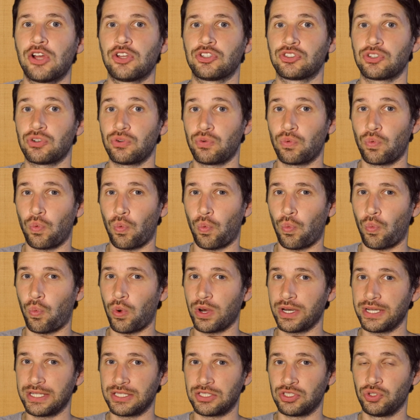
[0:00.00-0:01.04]
So
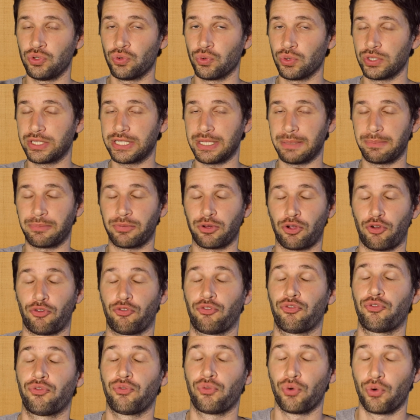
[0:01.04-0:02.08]
what is your tip
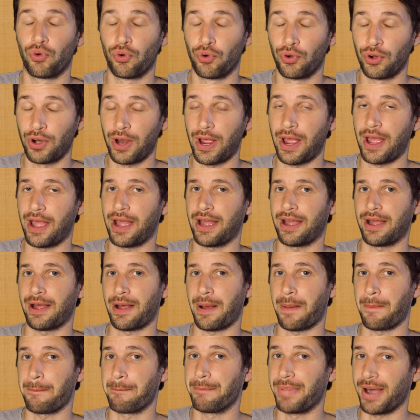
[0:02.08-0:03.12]
for
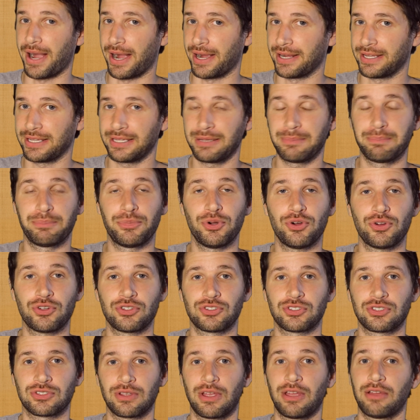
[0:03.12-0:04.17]
buying
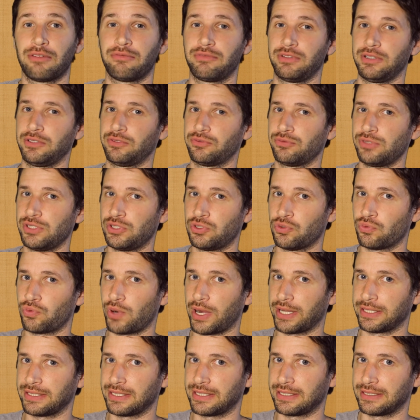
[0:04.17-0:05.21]
books? Feel free to
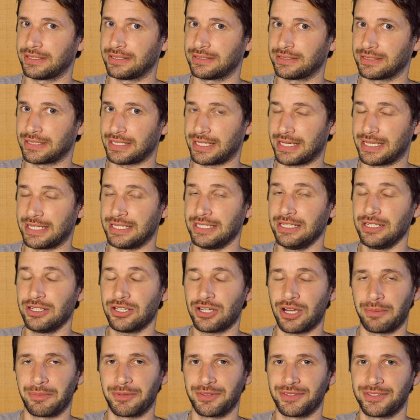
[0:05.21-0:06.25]
write it in the
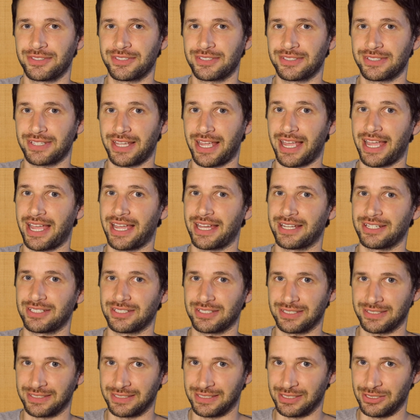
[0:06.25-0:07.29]
comments and
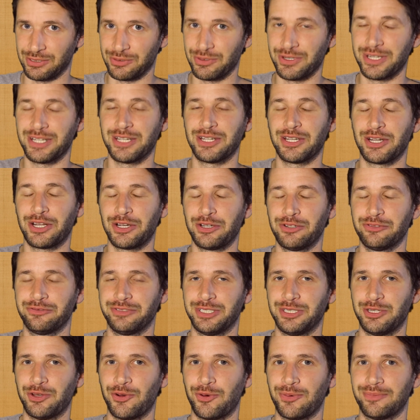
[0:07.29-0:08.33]
see you in another
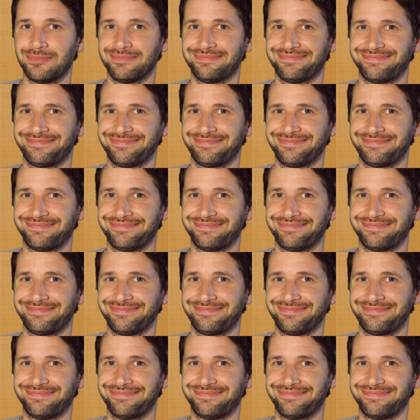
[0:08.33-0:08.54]
video.